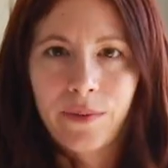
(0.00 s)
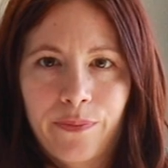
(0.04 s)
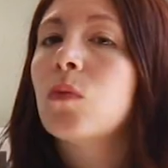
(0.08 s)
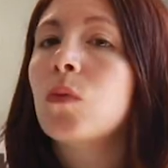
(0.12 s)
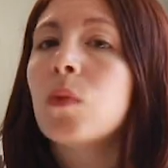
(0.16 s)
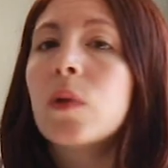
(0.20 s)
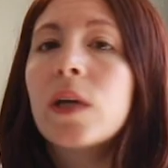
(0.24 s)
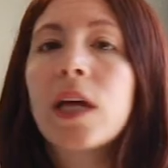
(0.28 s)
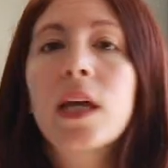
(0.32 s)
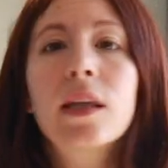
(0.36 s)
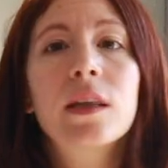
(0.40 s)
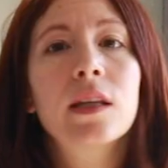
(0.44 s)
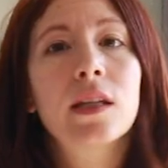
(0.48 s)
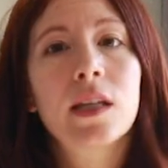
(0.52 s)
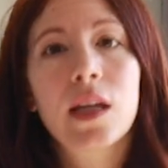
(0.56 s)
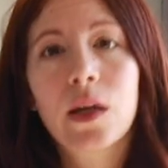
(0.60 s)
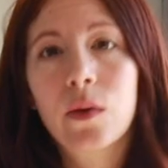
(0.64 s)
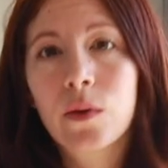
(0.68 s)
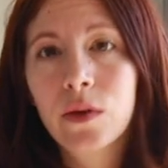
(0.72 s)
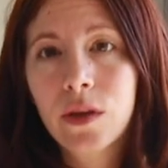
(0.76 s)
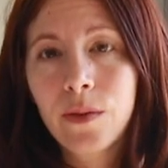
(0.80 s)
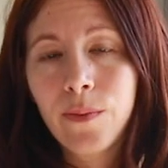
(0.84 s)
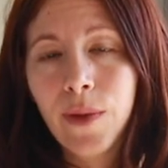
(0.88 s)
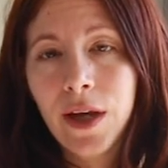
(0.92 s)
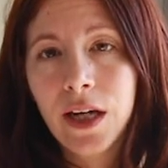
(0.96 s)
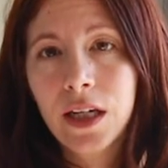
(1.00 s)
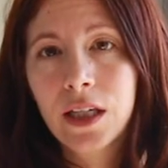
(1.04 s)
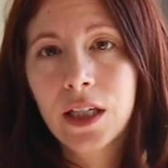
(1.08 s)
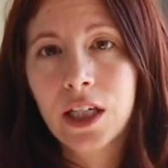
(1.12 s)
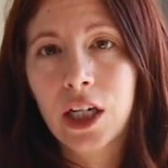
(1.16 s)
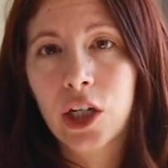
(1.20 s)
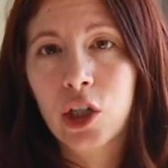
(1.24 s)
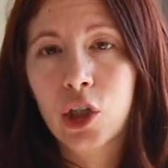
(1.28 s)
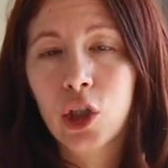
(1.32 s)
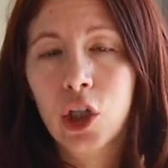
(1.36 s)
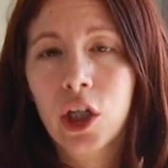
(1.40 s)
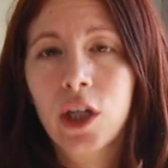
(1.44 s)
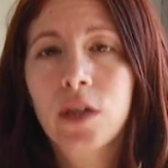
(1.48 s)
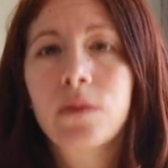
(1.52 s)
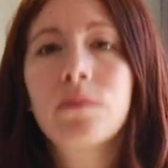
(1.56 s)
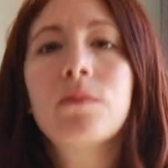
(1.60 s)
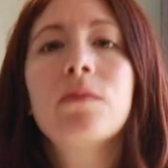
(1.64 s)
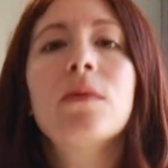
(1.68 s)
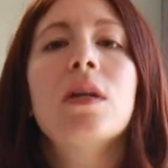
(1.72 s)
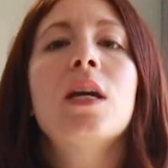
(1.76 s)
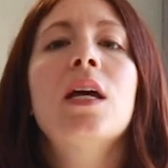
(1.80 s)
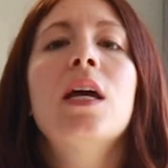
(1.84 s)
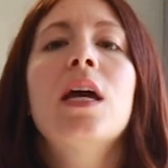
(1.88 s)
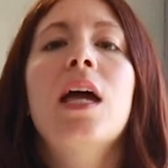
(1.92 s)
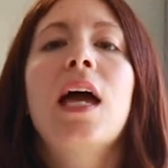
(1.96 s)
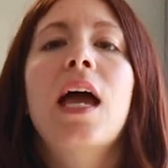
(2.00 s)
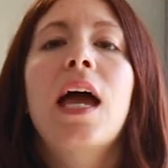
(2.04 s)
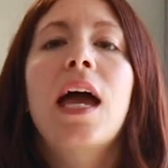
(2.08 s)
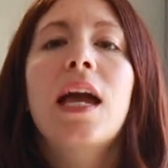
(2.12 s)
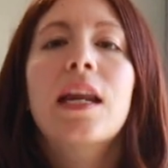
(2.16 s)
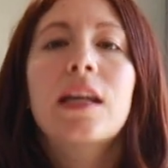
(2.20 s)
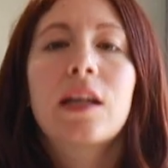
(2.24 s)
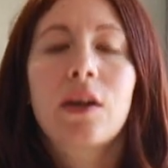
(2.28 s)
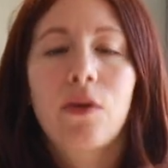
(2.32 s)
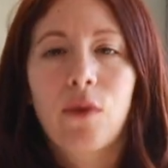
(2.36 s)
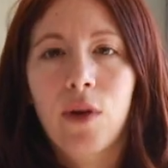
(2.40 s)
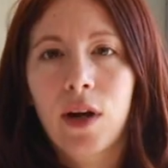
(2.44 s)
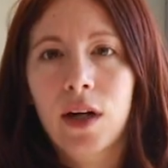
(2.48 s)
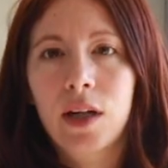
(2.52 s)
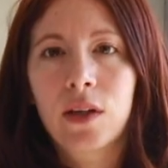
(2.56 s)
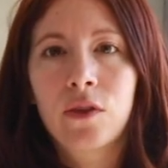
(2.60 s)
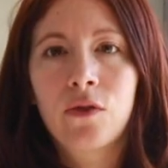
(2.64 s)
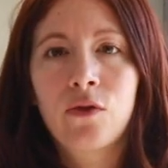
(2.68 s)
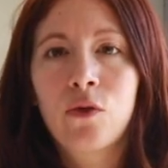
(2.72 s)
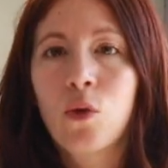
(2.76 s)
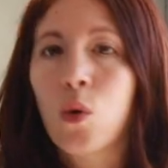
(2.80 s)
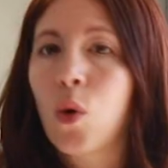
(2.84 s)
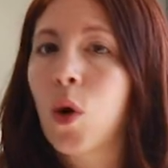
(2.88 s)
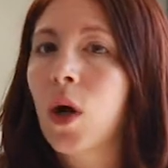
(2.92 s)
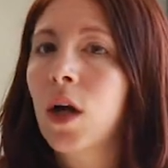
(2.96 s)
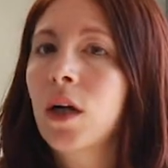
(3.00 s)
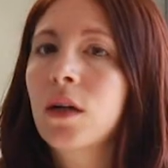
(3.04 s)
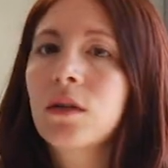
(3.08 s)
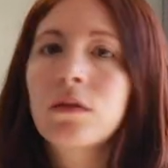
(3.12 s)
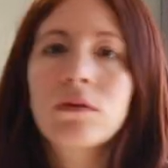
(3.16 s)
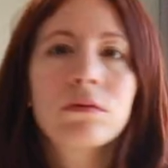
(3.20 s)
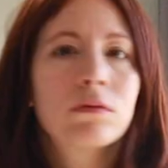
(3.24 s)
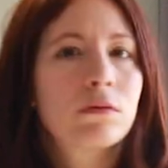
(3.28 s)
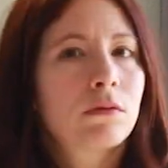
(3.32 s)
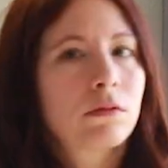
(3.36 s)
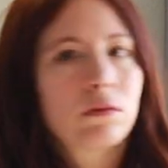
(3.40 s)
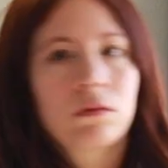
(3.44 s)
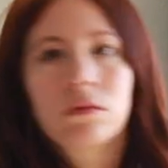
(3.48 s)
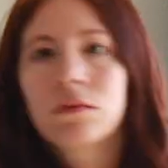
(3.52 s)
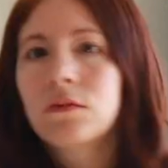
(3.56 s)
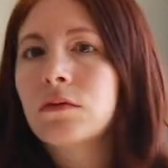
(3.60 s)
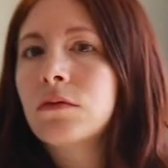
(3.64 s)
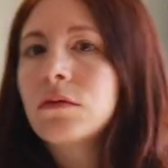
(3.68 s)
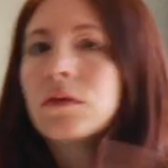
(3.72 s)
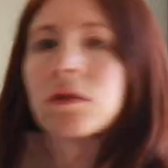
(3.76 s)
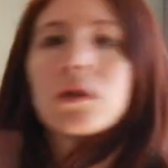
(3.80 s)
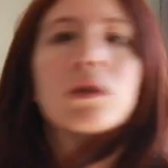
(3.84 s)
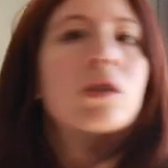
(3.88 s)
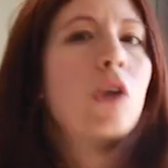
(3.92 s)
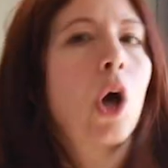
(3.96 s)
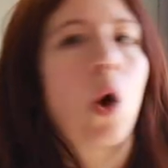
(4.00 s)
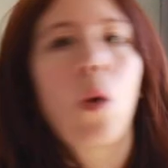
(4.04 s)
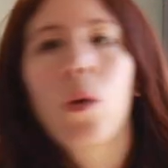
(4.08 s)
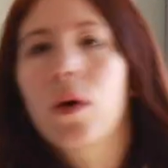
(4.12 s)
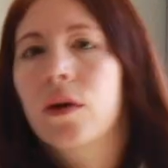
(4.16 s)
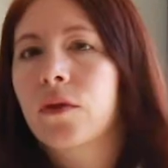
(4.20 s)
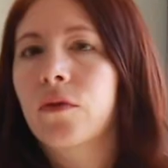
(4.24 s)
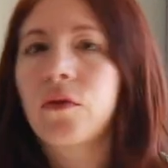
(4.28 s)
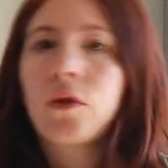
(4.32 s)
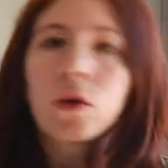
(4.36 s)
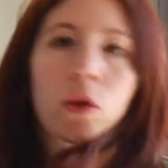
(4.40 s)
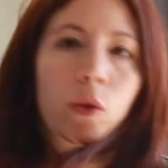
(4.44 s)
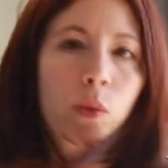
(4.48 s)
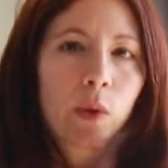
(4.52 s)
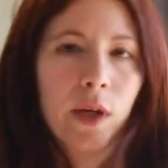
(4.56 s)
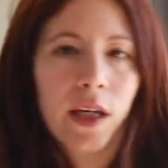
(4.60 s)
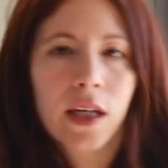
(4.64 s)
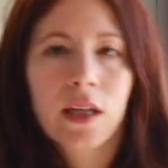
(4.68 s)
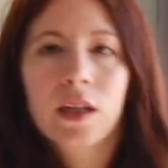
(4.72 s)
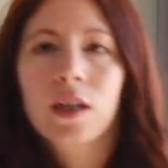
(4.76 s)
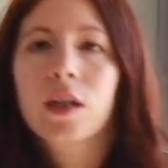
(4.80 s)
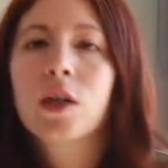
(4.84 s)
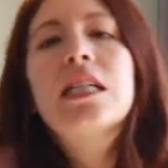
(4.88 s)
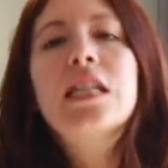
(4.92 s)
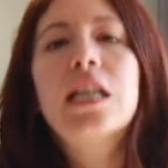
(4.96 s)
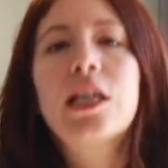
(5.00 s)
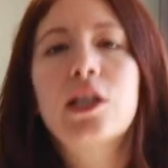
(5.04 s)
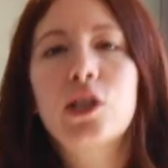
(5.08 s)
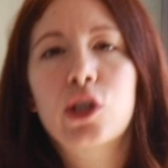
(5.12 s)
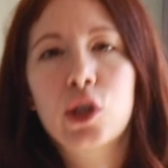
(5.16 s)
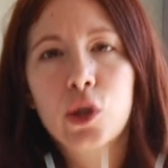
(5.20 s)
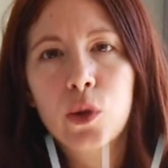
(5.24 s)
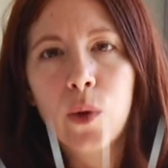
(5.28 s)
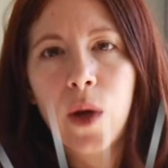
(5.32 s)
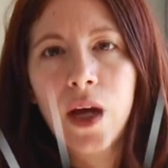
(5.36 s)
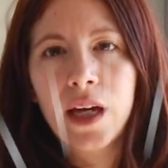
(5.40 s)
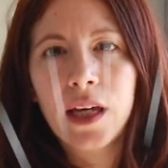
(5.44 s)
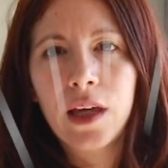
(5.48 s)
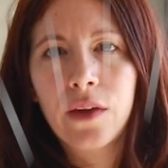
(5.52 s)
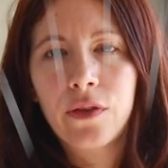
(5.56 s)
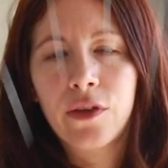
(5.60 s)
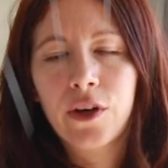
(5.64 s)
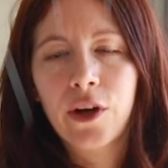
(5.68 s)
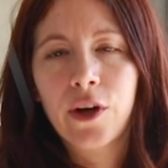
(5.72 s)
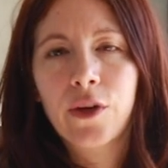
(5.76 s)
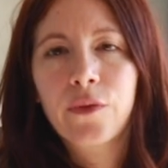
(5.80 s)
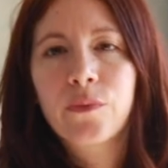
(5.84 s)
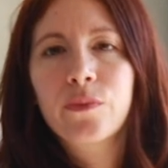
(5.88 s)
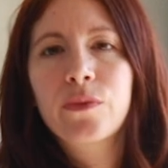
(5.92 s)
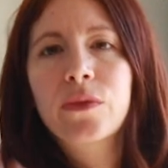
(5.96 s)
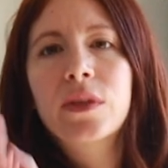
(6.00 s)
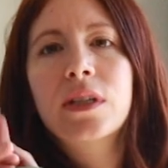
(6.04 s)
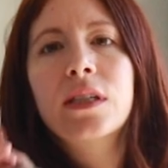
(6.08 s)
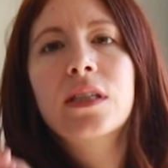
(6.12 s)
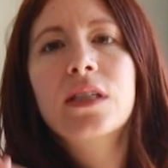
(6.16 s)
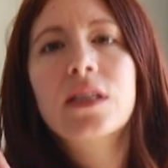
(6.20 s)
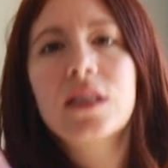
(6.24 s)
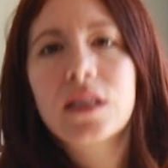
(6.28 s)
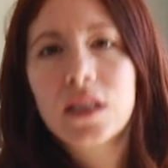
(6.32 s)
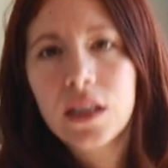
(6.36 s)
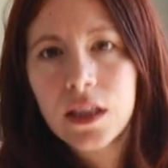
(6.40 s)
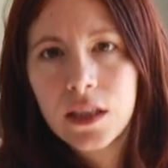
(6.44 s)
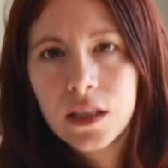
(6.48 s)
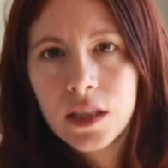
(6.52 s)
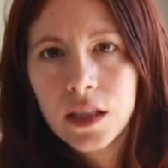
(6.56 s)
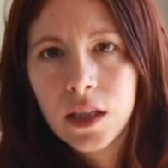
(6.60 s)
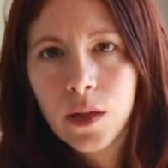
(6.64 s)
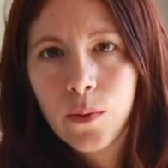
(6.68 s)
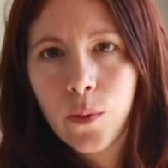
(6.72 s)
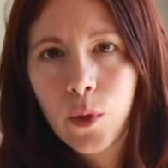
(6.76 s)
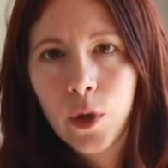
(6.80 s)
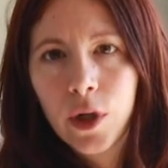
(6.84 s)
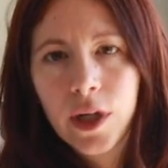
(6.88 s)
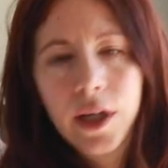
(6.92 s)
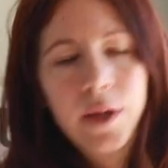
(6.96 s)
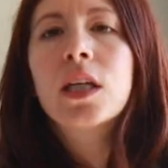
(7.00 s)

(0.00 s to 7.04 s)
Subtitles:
We end the day with the meditation and get ready for going for the week. Day 2, I get there, 6 in the morning.